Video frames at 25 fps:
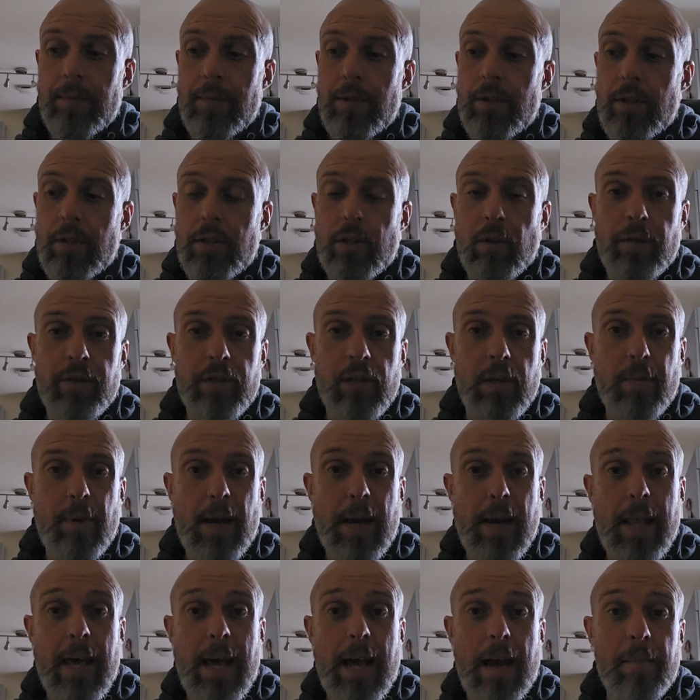just obviously
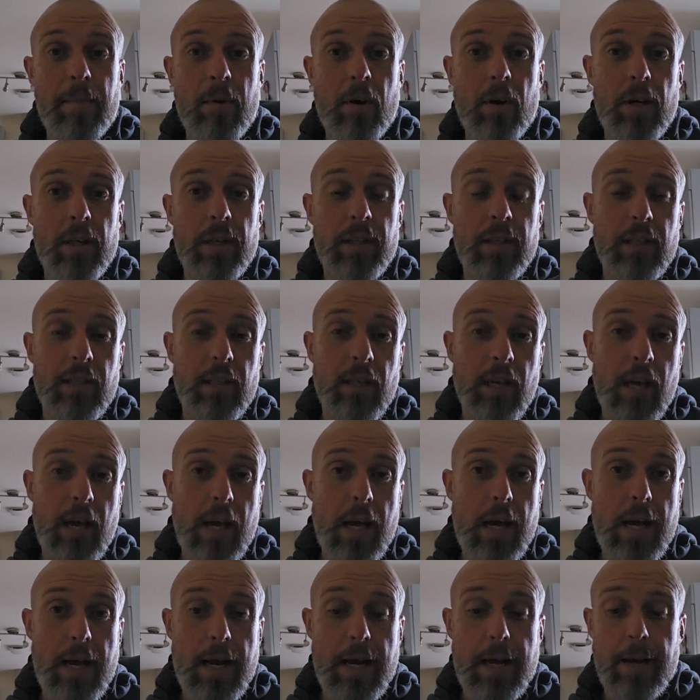bear that in mind,
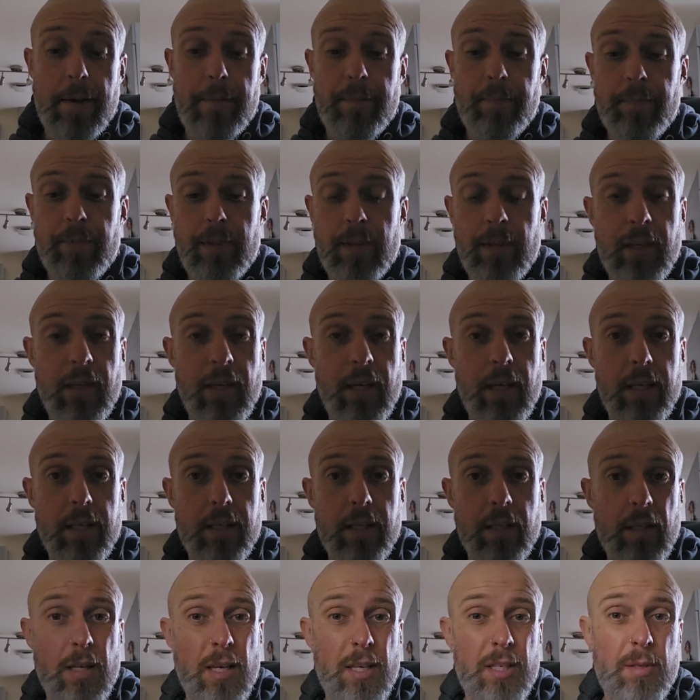that
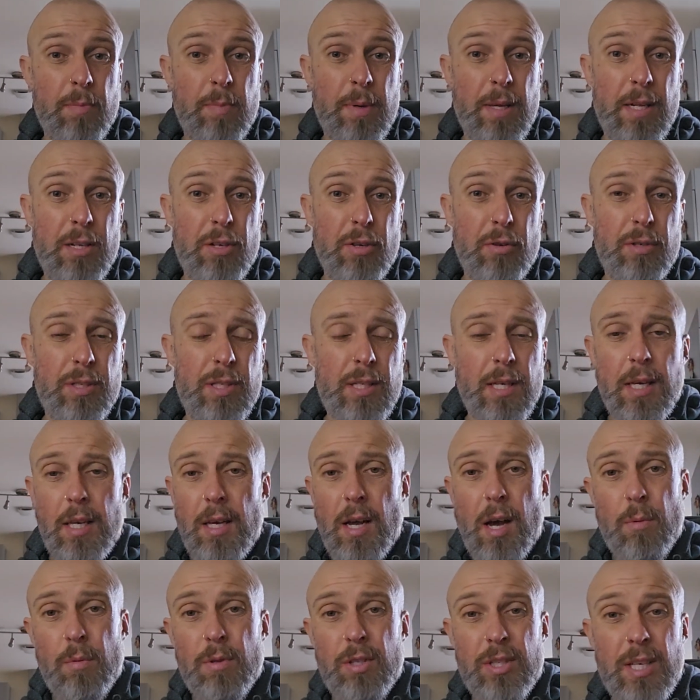it's a bit loose here.
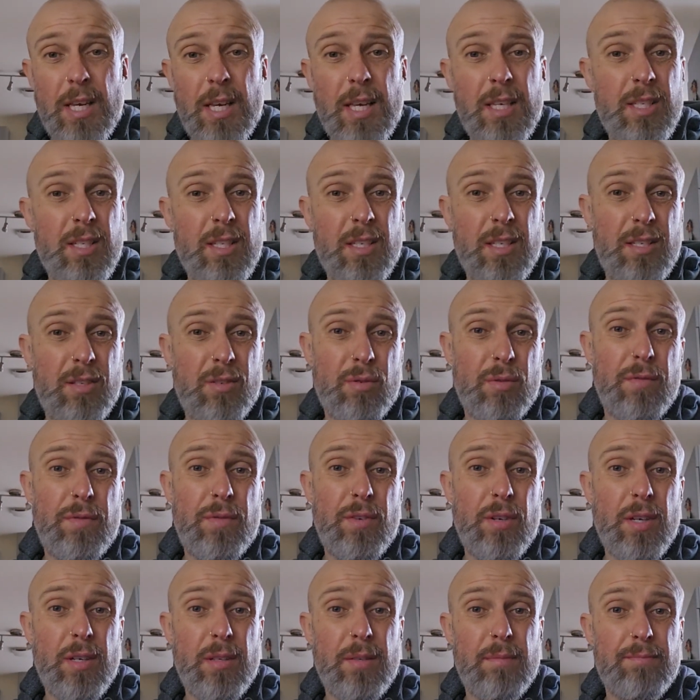I wouldn't say it's a sort of
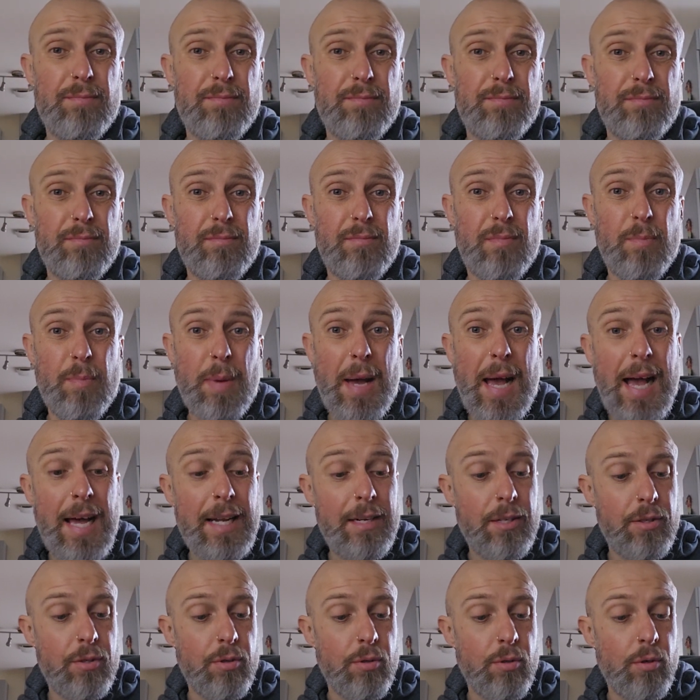like
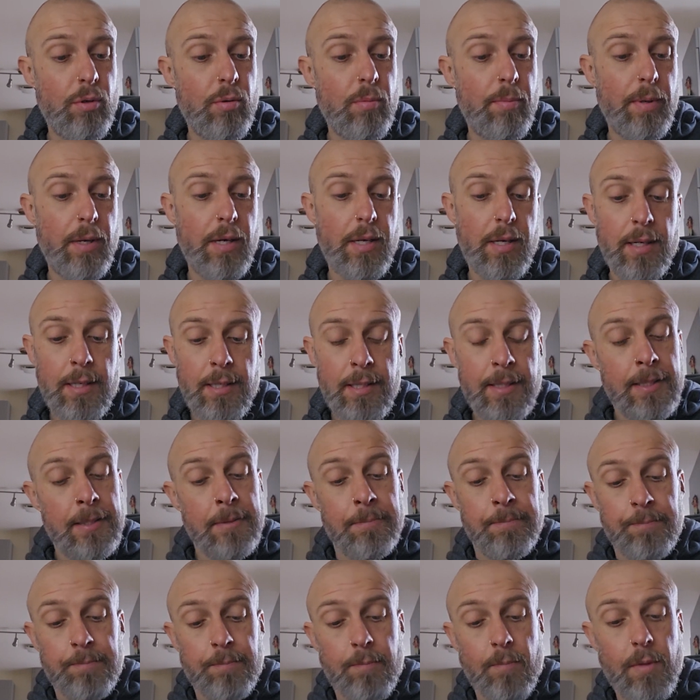bad at all, but
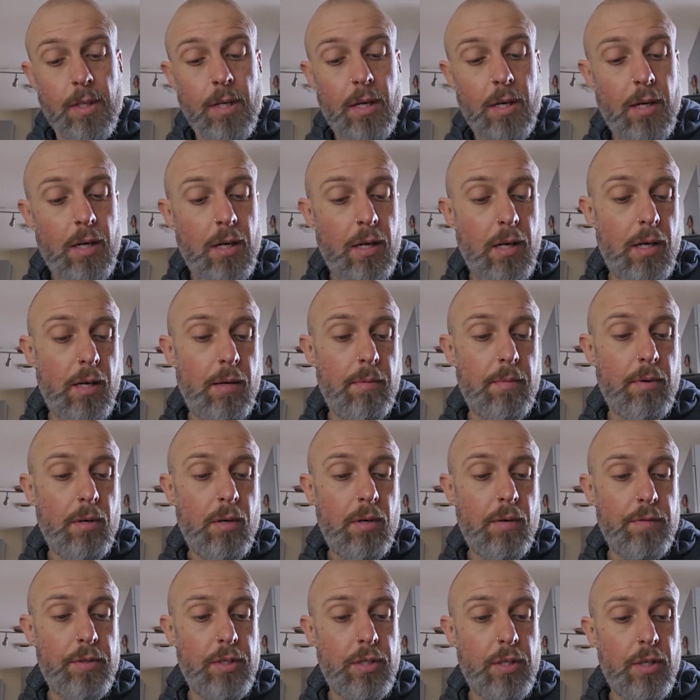
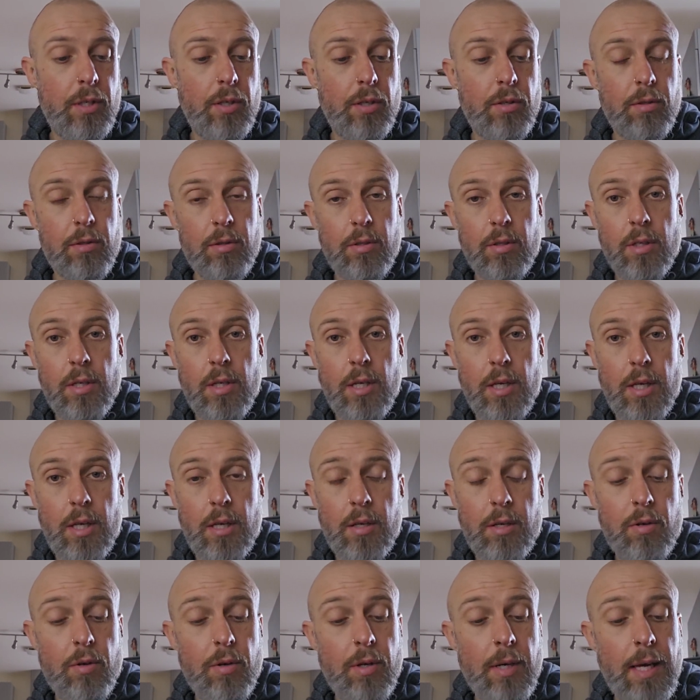obviously
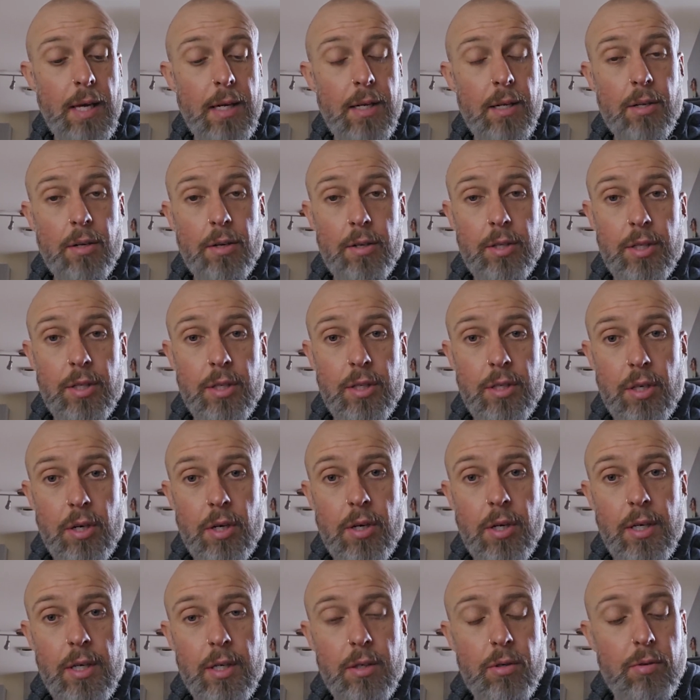you can get it nice and
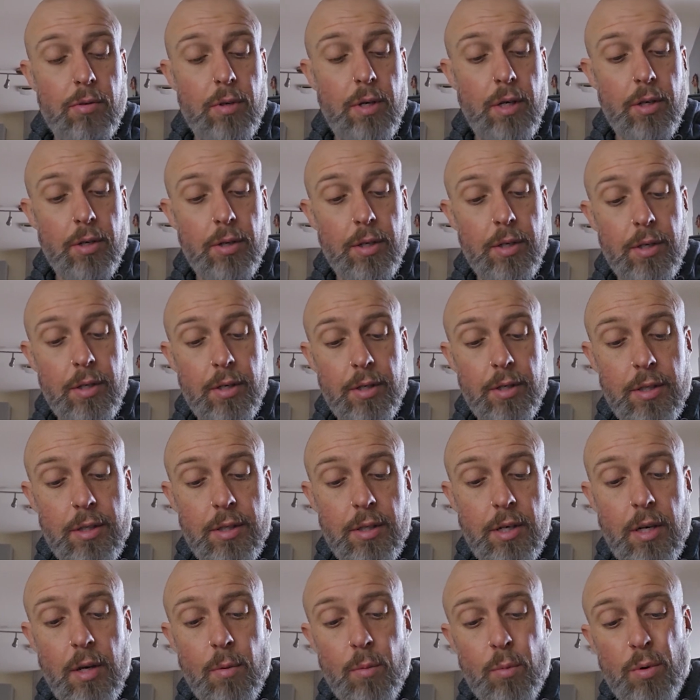tight, or I got it and
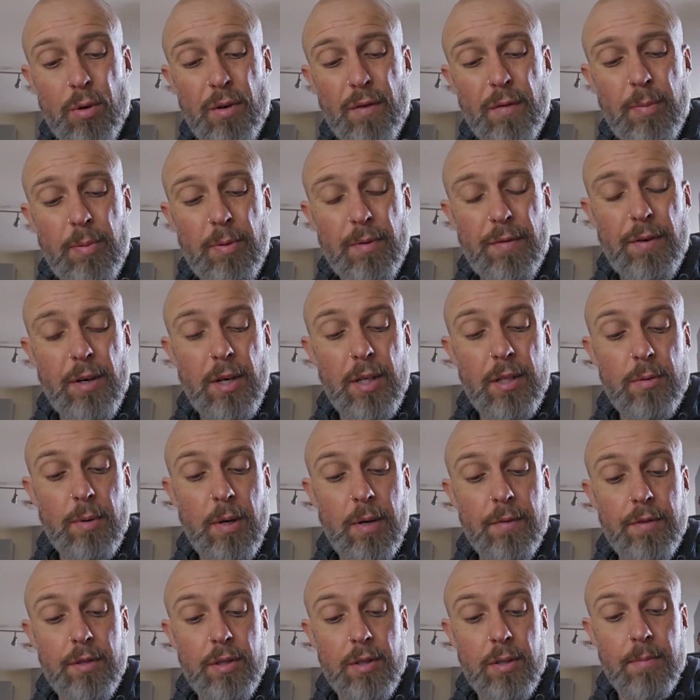tight. Would have preferred to
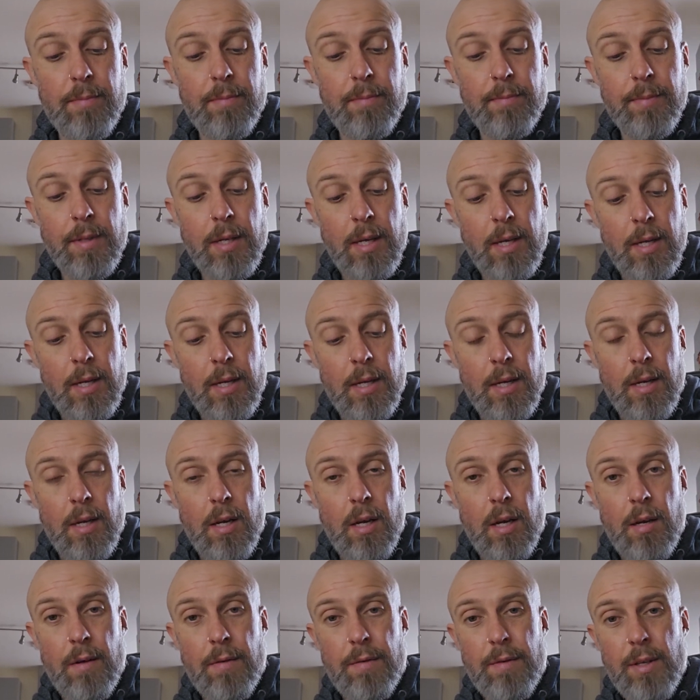have some
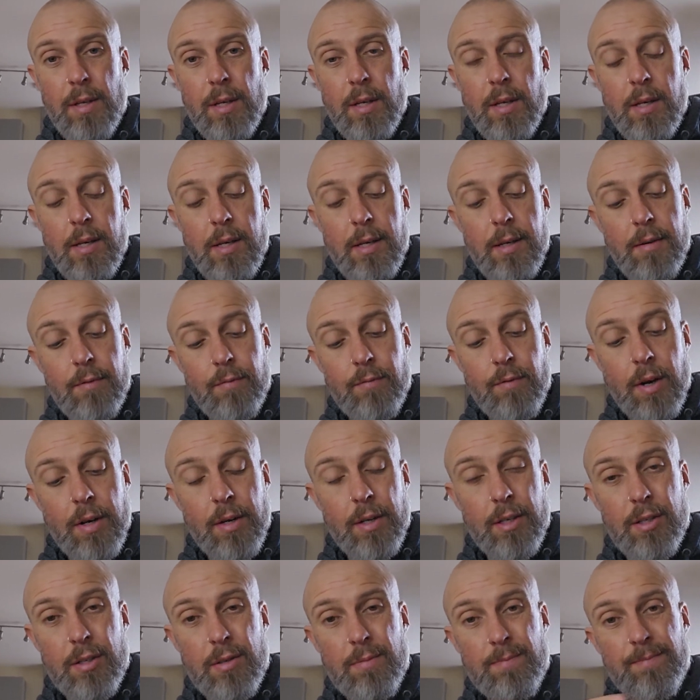of the
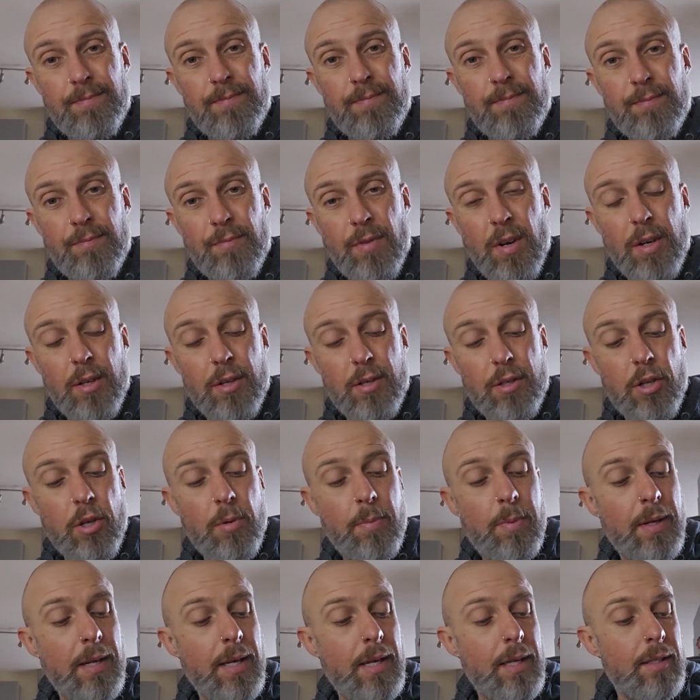runner's
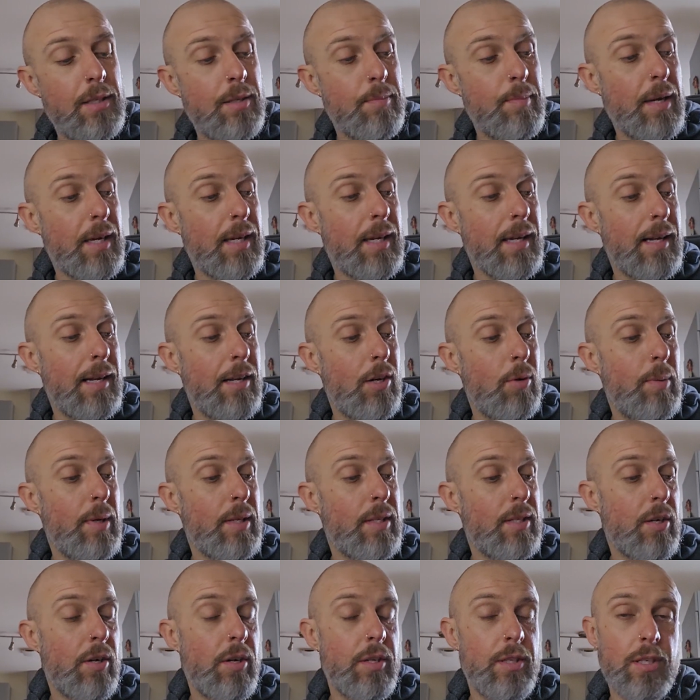loop in it to make it a little
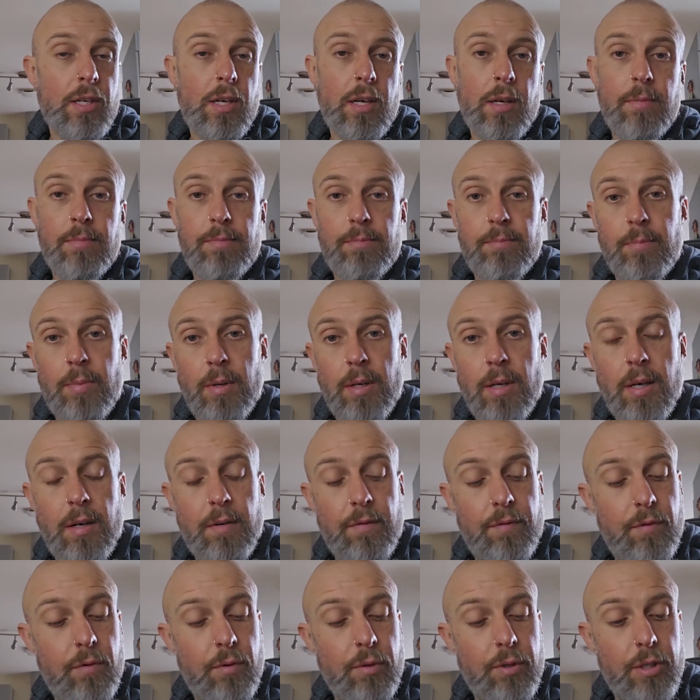bit tighter, but
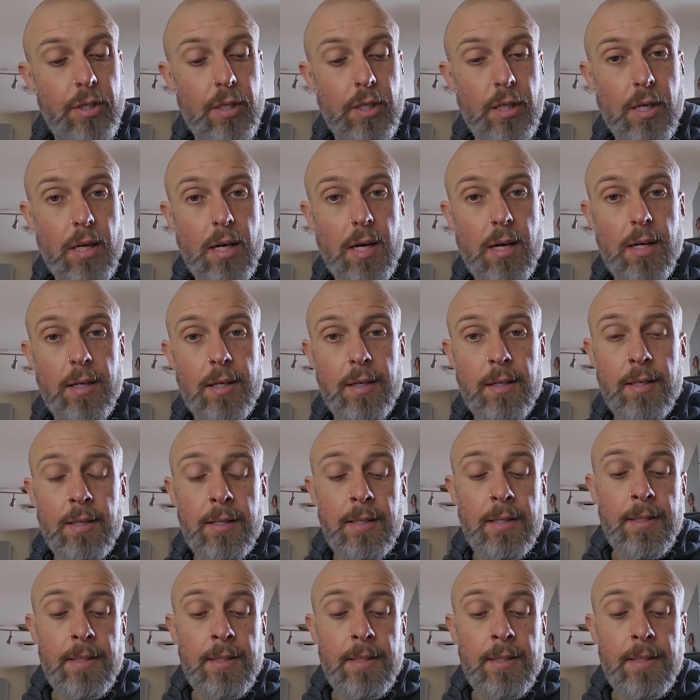unfortunately can't.